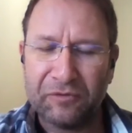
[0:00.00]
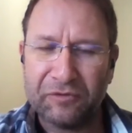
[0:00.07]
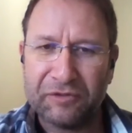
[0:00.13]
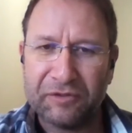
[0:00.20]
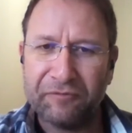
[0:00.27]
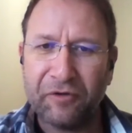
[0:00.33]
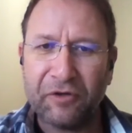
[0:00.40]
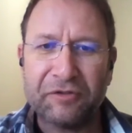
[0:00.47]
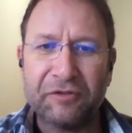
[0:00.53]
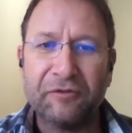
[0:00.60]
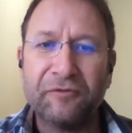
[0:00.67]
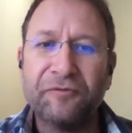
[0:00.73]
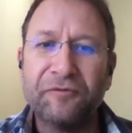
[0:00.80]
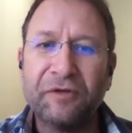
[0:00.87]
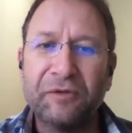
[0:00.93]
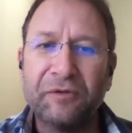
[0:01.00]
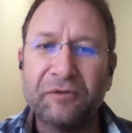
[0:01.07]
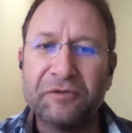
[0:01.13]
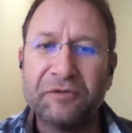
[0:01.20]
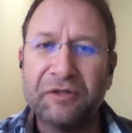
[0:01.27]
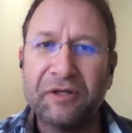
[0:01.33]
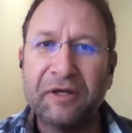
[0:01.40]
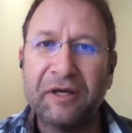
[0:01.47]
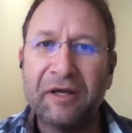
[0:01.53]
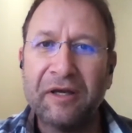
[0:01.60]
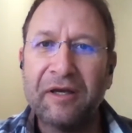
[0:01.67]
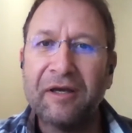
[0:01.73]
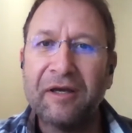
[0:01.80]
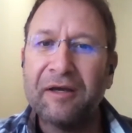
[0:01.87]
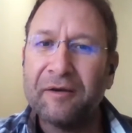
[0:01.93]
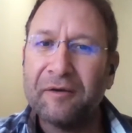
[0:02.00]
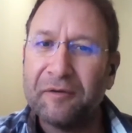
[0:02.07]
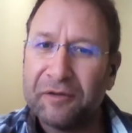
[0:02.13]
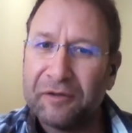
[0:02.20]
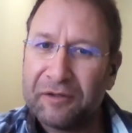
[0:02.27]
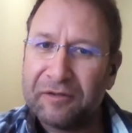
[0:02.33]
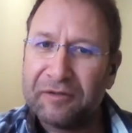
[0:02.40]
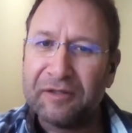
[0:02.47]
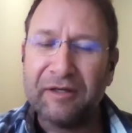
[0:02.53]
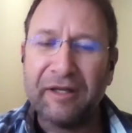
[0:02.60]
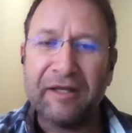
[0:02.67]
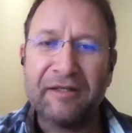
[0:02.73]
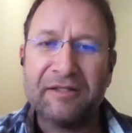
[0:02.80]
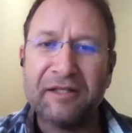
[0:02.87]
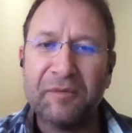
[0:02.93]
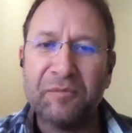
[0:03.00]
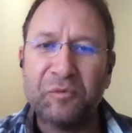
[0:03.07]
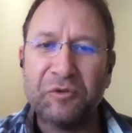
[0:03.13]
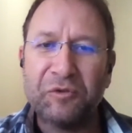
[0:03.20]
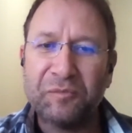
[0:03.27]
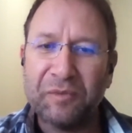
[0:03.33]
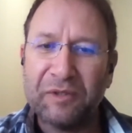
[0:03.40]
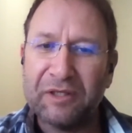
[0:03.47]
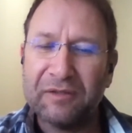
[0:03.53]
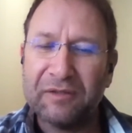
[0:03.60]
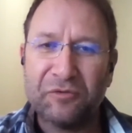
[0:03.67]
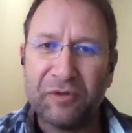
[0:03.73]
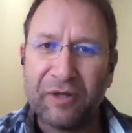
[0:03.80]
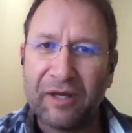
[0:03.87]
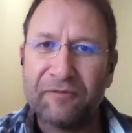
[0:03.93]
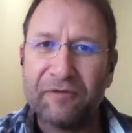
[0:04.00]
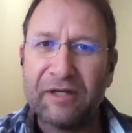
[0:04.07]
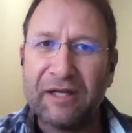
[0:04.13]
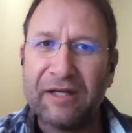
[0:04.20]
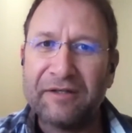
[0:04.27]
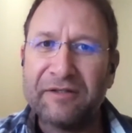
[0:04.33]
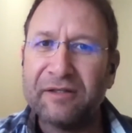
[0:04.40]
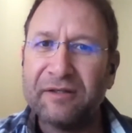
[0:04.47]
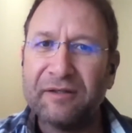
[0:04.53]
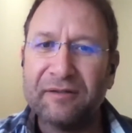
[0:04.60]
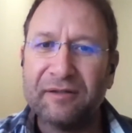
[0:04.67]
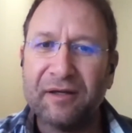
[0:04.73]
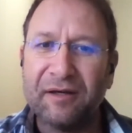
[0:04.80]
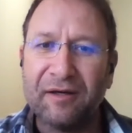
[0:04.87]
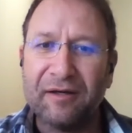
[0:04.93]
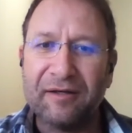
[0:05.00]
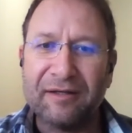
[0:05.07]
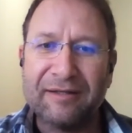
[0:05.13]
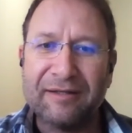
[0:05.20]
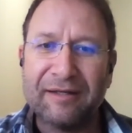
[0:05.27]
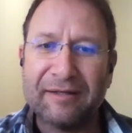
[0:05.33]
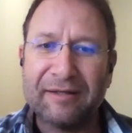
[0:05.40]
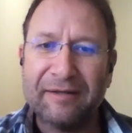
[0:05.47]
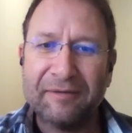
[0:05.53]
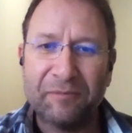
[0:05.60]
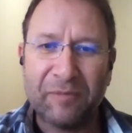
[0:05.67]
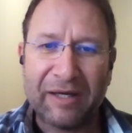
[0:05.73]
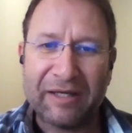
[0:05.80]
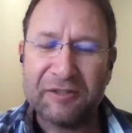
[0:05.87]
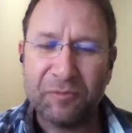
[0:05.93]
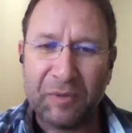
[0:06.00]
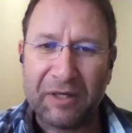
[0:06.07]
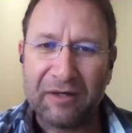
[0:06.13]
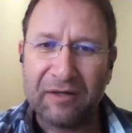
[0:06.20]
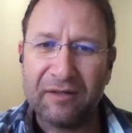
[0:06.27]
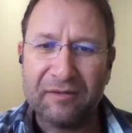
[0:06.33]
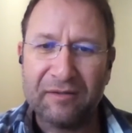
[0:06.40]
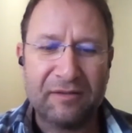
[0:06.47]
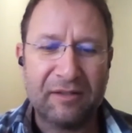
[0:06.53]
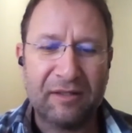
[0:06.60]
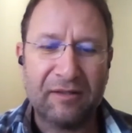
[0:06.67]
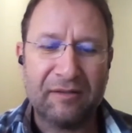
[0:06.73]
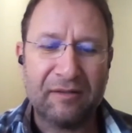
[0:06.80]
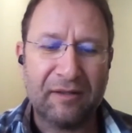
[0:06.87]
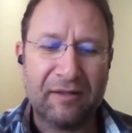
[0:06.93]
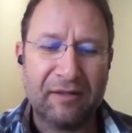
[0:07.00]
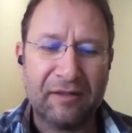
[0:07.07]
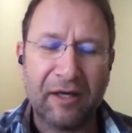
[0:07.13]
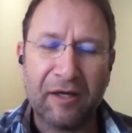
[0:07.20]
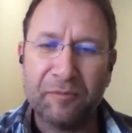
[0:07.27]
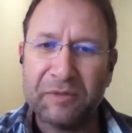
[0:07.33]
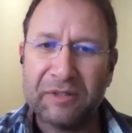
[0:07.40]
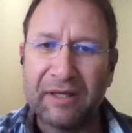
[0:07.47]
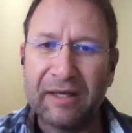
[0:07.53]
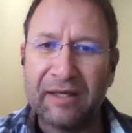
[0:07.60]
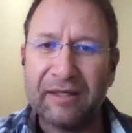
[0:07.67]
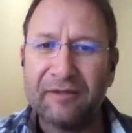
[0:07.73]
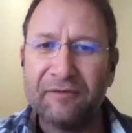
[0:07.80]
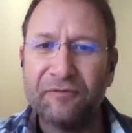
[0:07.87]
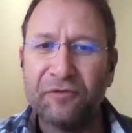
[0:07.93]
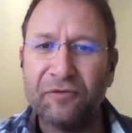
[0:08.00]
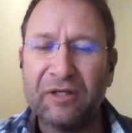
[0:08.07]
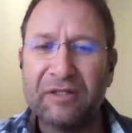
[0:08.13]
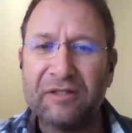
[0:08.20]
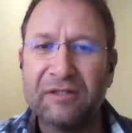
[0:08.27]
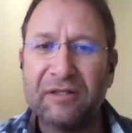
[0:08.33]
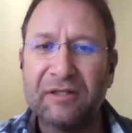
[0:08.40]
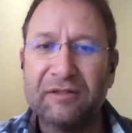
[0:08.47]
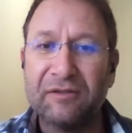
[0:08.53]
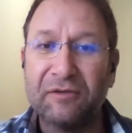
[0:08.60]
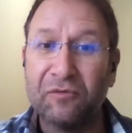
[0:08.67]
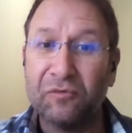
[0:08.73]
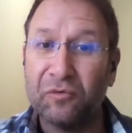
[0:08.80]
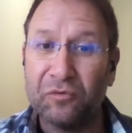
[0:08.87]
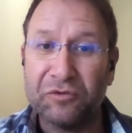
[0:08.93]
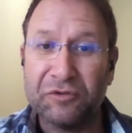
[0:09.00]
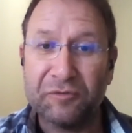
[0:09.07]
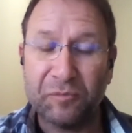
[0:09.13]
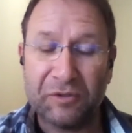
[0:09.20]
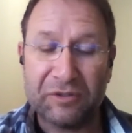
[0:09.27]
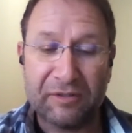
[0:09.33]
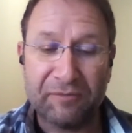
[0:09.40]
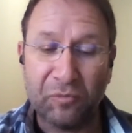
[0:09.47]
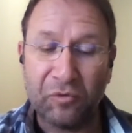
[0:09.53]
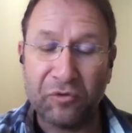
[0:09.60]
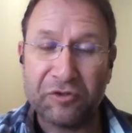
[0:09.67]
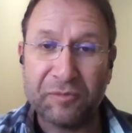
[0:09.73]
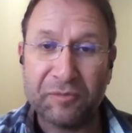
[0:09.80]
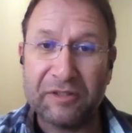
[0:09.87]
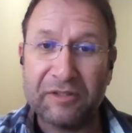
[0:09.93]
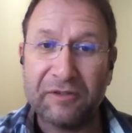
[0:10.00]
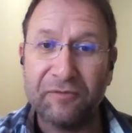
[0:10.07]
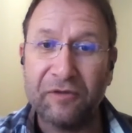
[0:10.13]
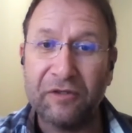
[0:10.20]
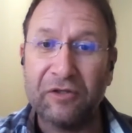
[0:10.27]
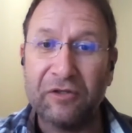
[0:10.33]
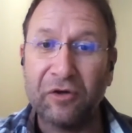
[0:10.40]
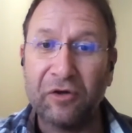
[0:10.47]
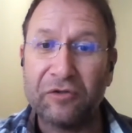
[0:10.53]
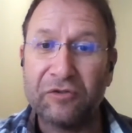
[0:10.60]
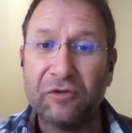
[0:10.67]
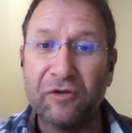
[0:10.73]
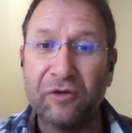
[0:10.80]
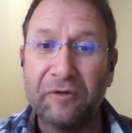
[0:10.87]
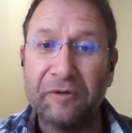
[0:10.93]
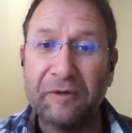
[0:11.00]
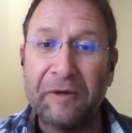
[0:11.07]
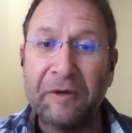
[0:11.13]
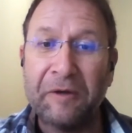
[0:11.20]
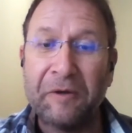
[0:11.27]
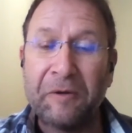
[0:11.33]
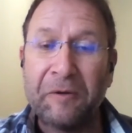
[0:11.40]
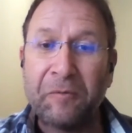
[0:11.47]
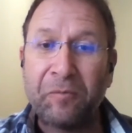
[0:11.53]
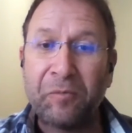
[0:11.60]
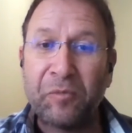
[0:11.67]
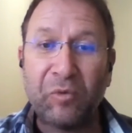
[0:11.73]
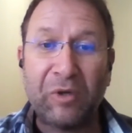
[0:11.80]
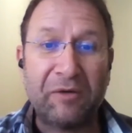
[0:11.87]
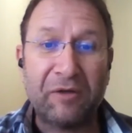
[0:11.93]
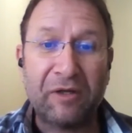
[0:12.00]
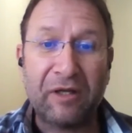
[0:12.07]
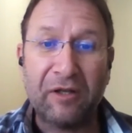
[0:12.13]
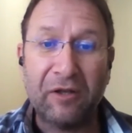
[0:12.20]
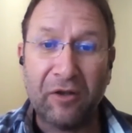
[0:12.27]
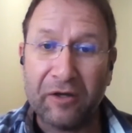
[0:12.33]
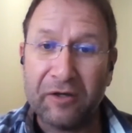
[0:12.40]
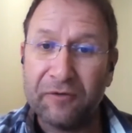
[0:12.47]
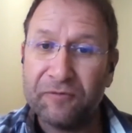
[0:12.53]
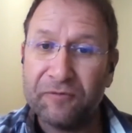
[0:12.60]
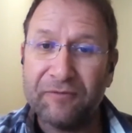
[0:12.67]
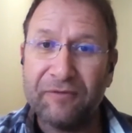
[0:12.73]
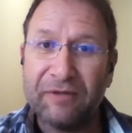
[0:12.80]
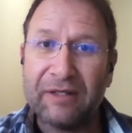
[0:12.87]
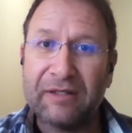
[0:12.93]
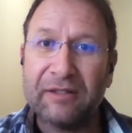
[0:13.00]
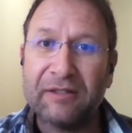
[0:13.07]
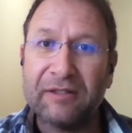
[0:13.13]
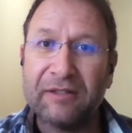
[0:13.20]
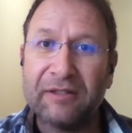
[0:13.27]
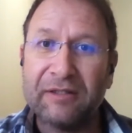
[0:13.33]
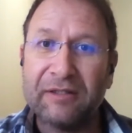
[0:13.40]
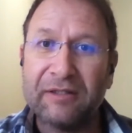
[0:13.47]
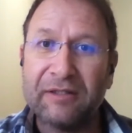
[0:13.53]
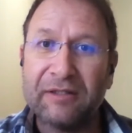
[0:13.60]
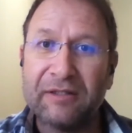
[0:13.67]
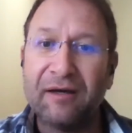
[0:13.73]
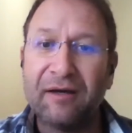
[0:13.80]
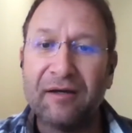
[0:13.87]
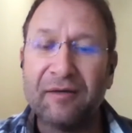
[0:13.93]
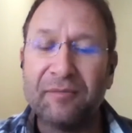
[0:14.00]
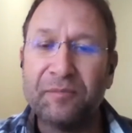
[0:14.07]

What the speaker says: not diesel or fuels, fossil fuels, the next step would be to have electrical car. And my experience in Copenhagen, for instance, or more specifically Oslo,